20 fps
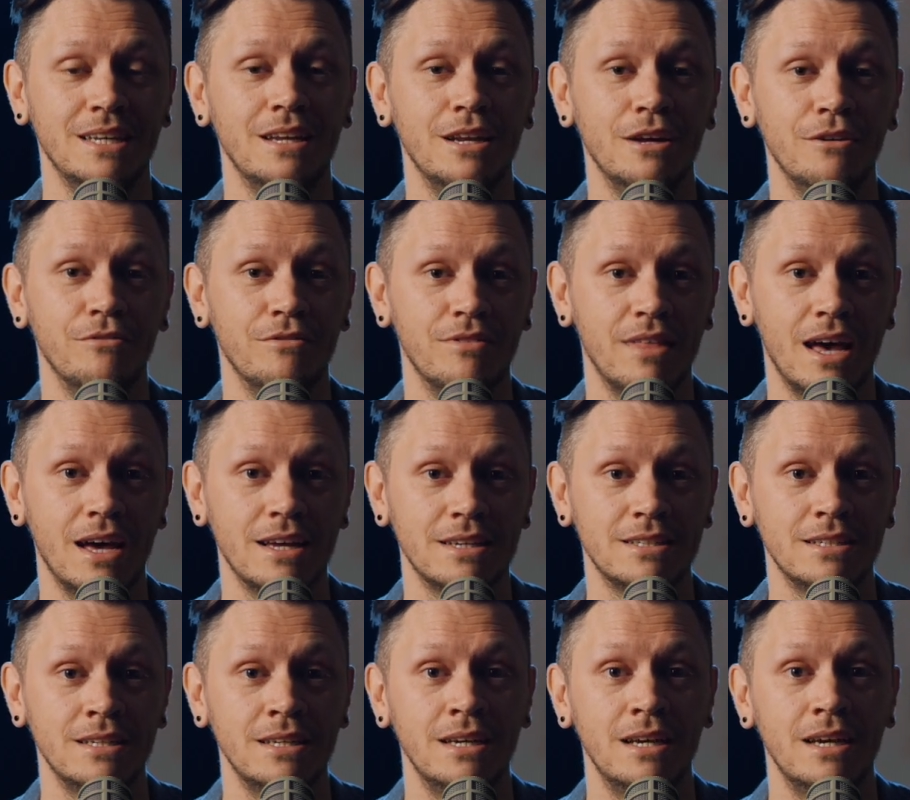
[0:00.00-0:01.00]
of
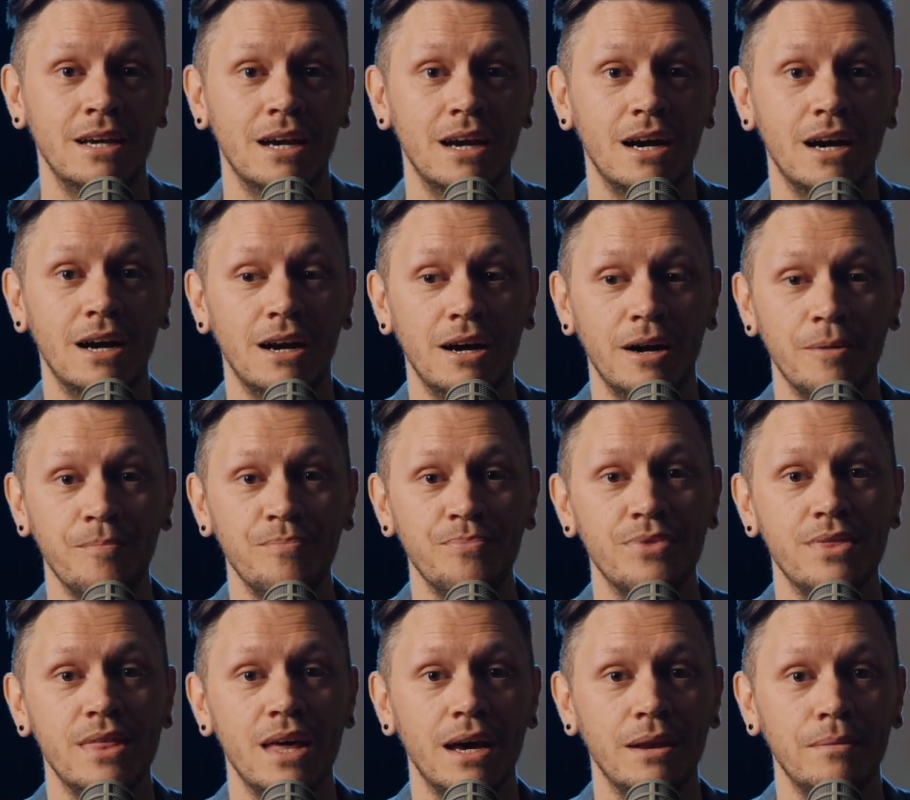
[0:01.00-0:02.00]
that
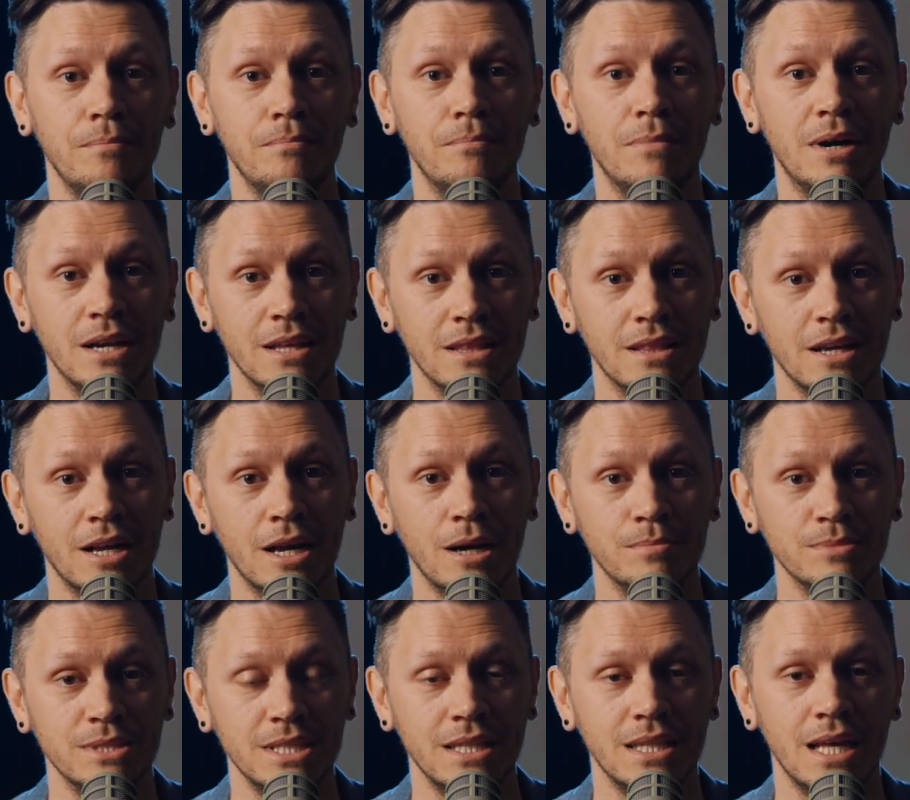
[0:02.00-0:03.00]
money that
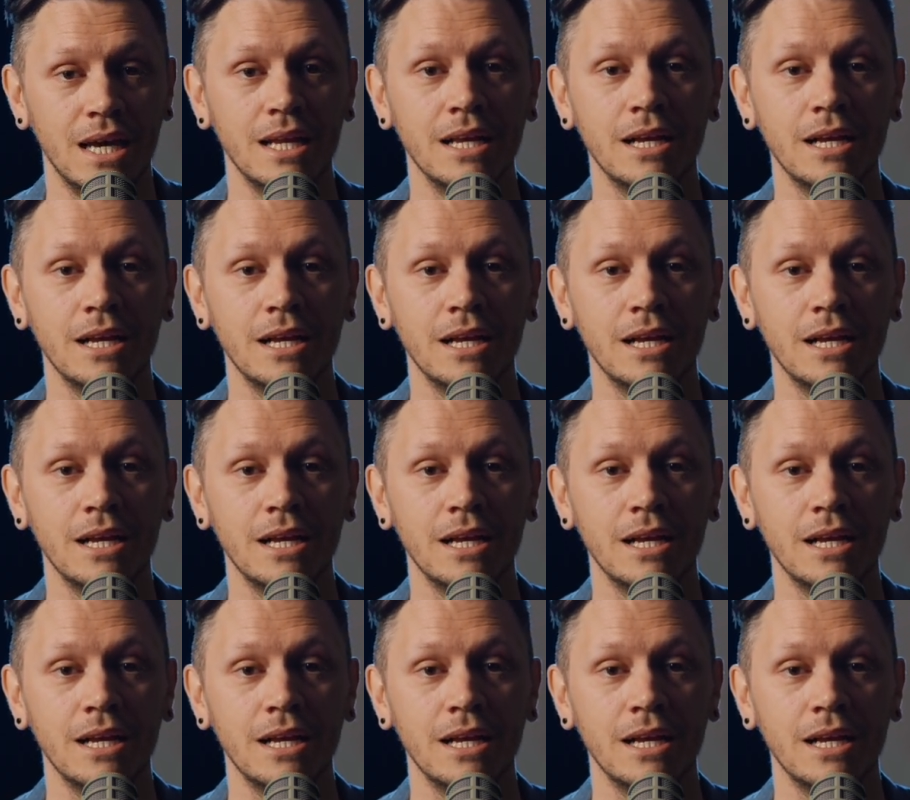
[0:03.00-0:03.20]
comes in, that